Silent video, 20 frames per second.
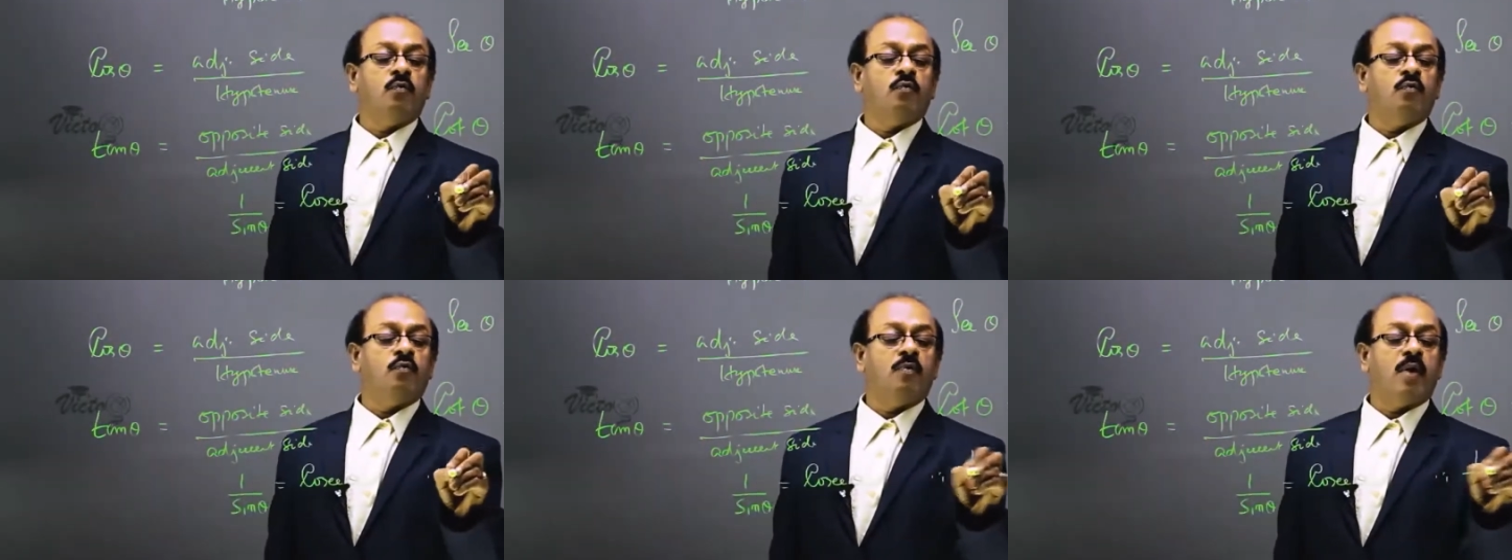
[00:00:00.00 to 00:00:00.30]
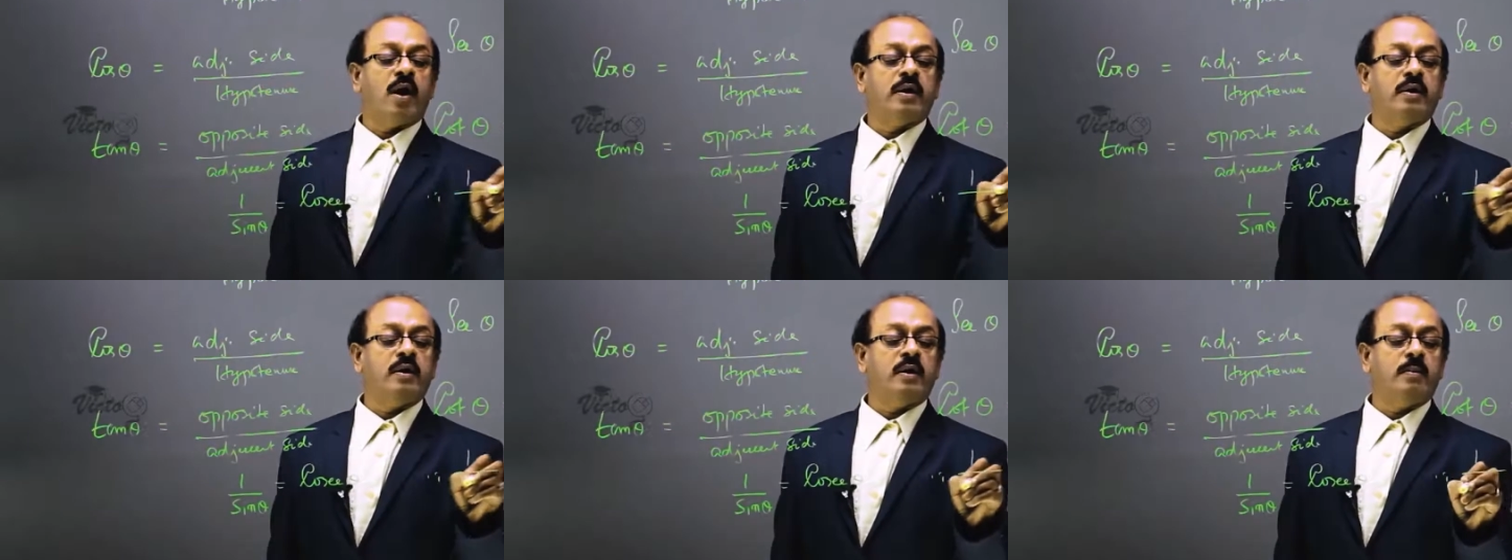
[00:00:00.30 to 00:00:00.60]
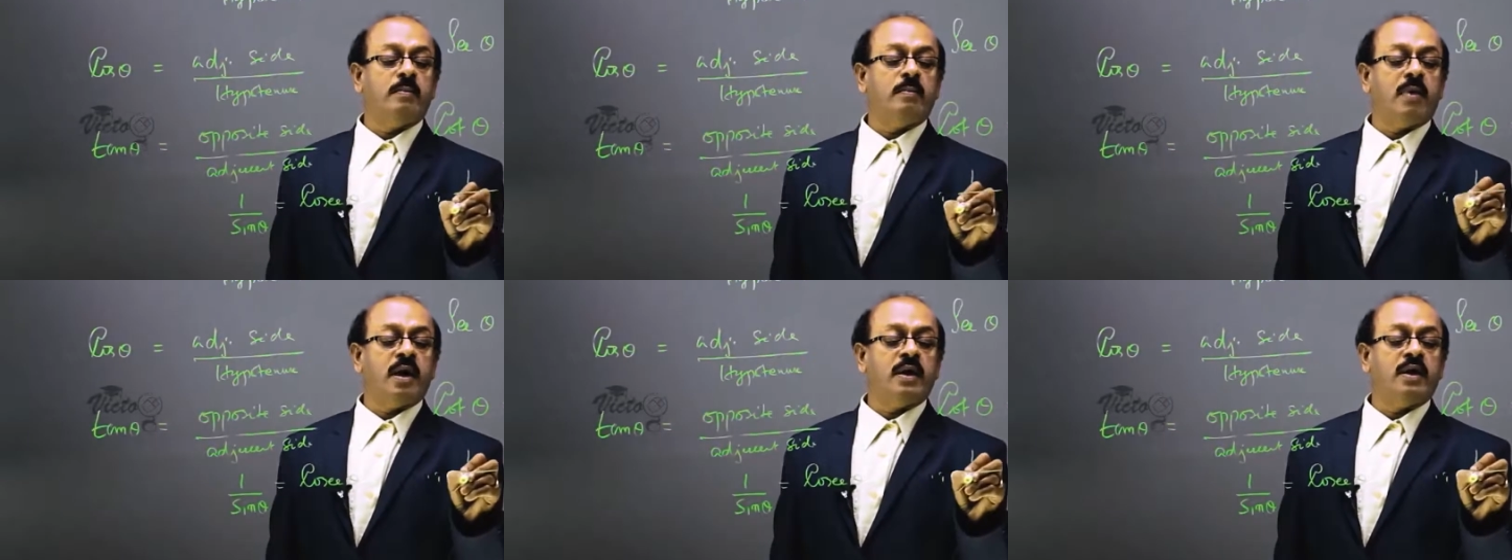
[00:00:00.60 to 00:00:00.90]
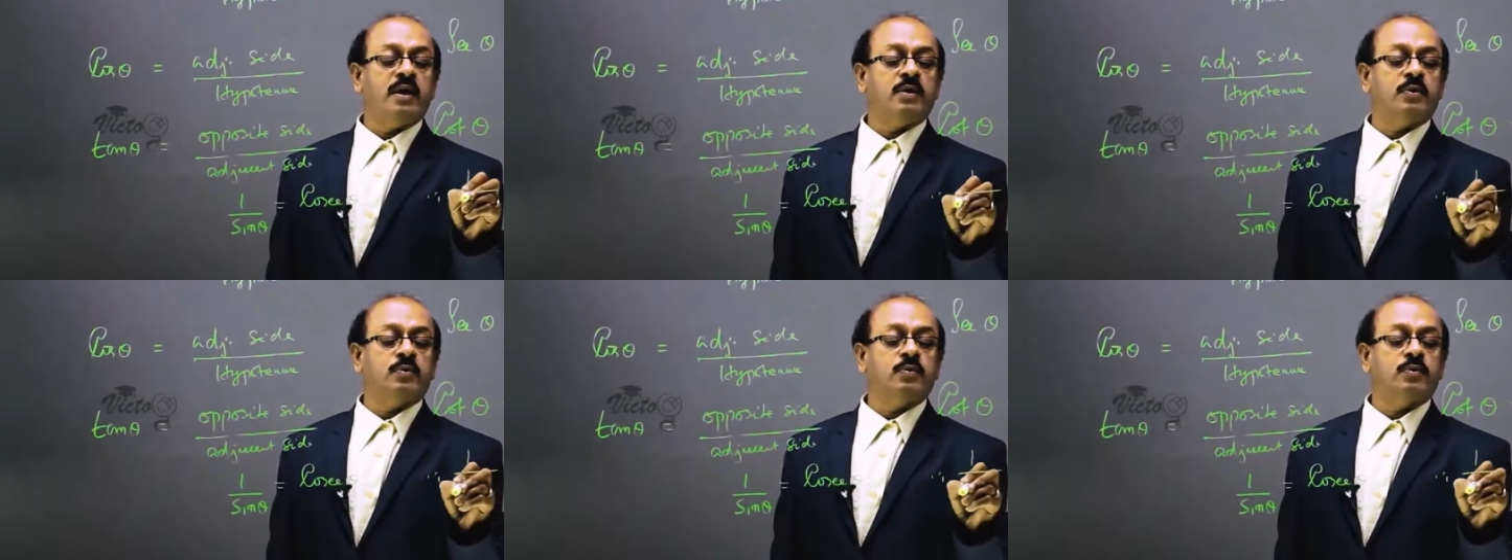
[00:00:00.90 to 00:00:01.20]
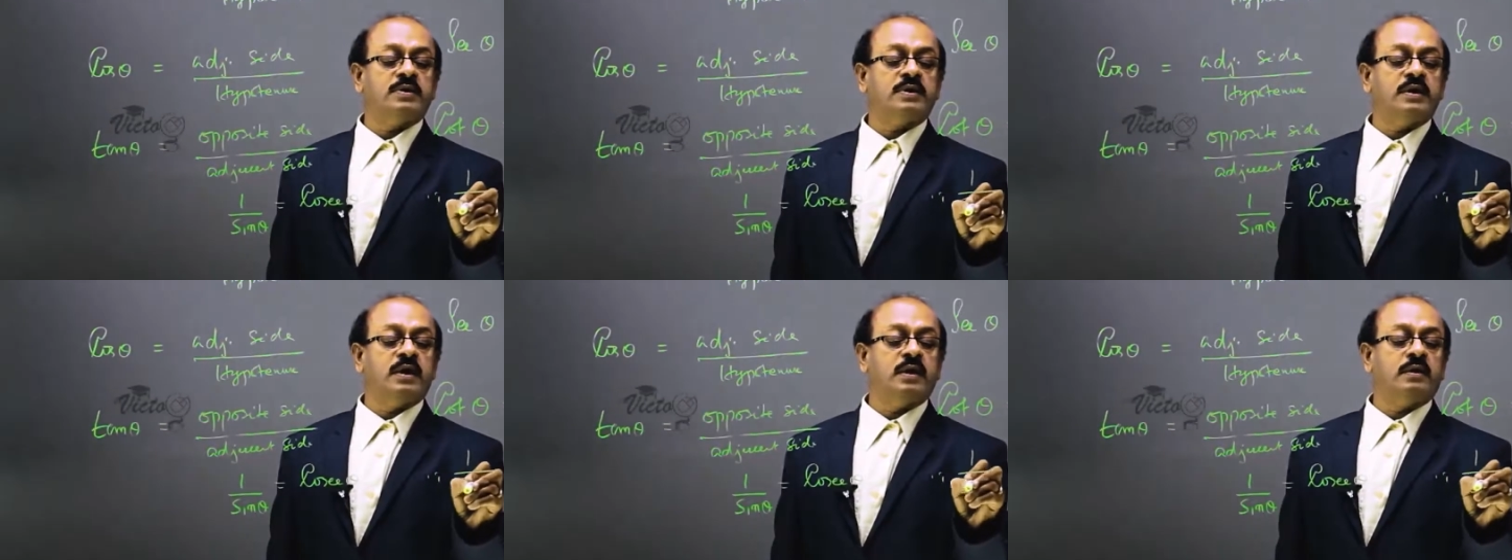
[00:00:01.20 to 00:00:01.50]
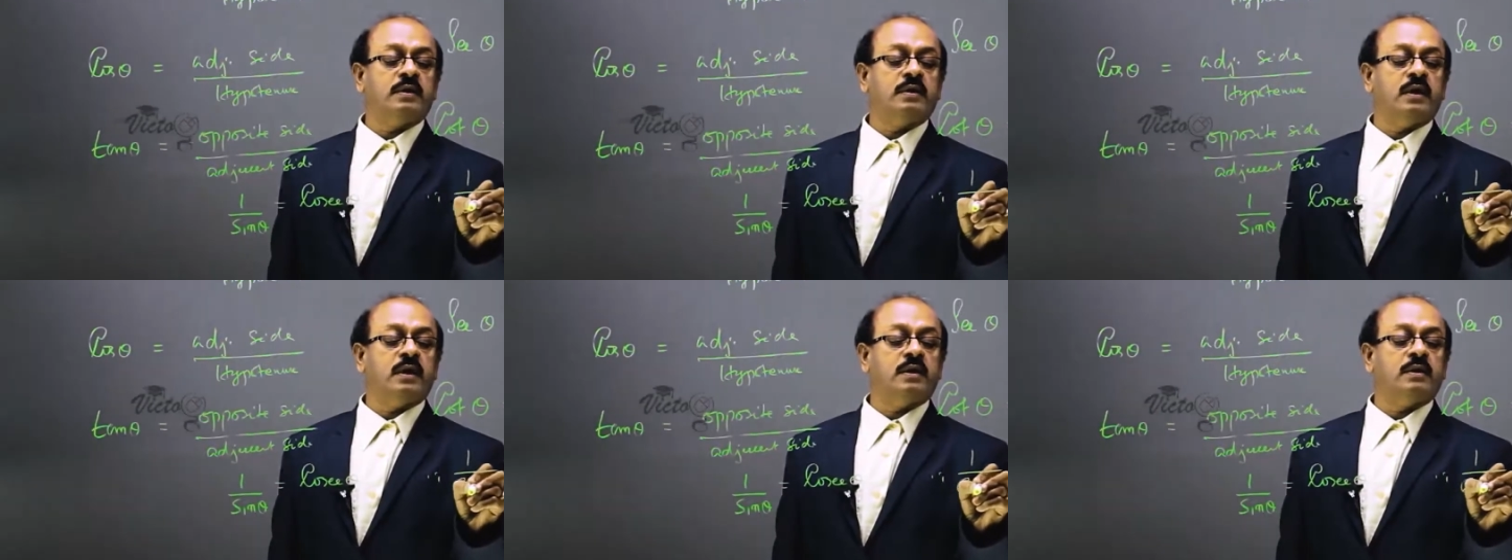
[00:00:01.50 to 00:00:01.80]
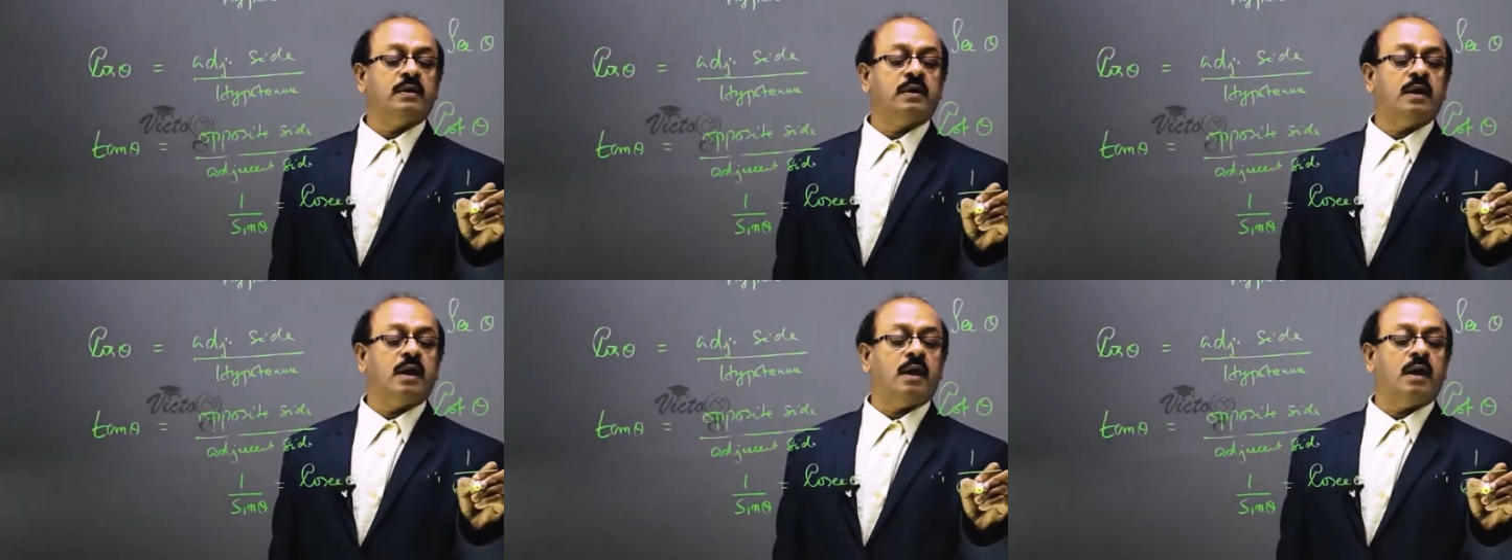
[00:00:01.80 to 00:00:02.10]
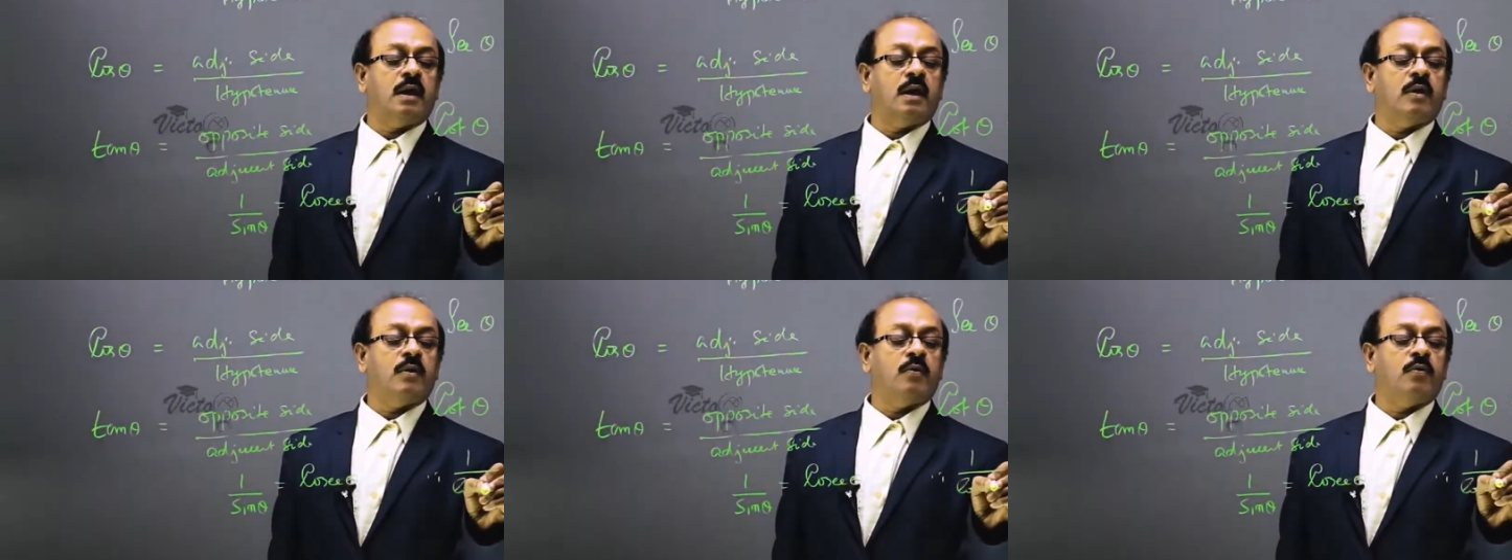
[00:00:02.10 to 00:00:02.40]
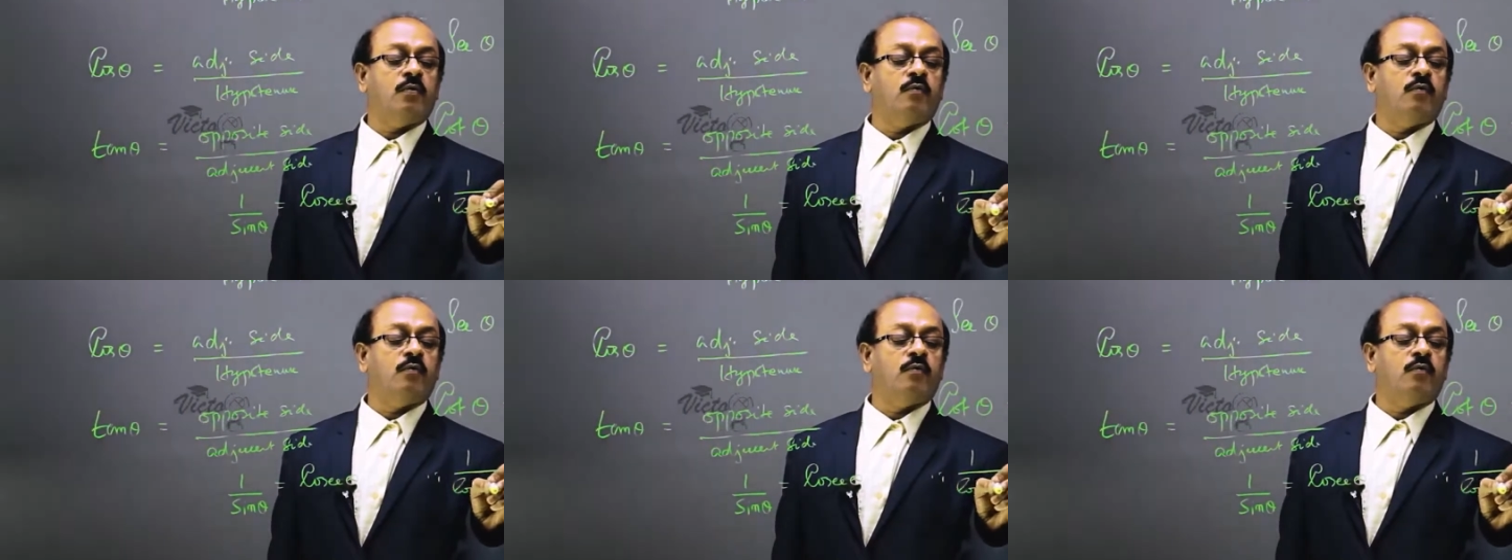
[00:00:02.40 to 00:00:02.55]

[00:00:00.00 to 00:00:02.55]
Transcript: 1 by cosec theta.